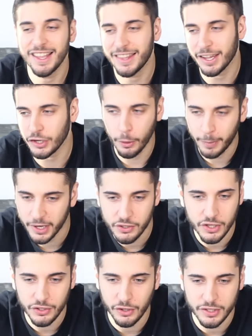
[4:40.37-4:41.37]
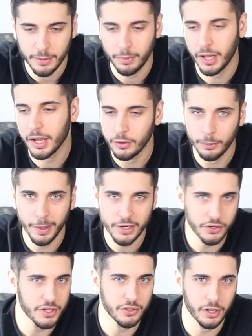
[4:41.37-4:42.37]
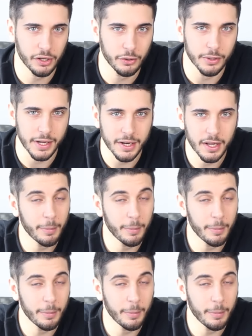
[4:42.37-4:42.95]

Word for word: that you know battery is not supplied or battery is not included.